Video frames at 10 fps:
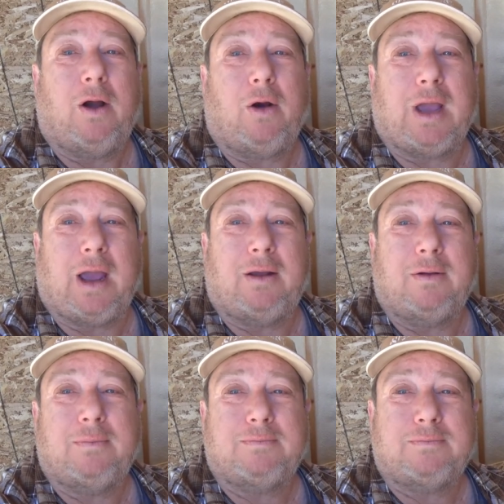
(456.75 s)
Okay,
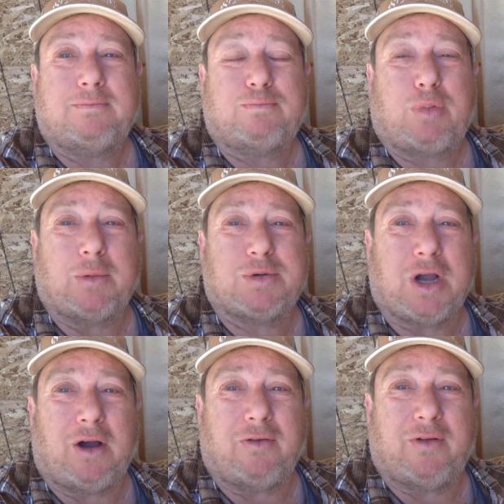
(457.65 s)
problem
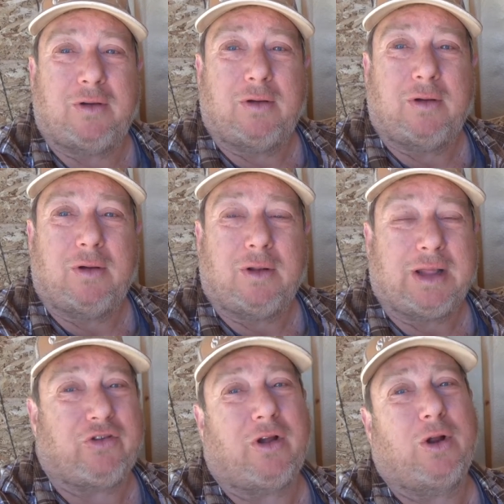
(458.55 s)
solved.
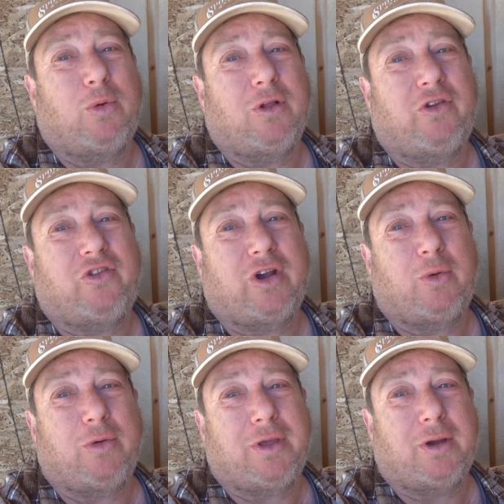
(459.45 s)
That's all I wanted to share
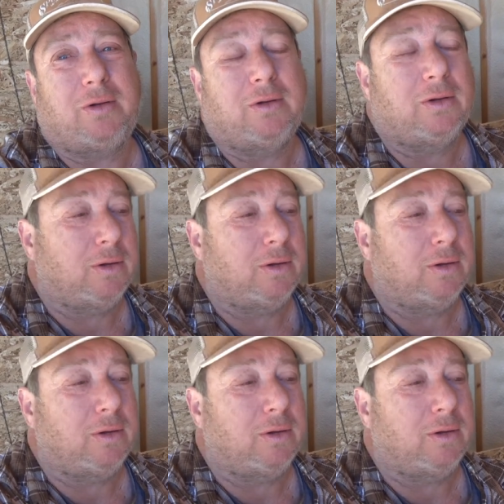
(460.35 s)
with you.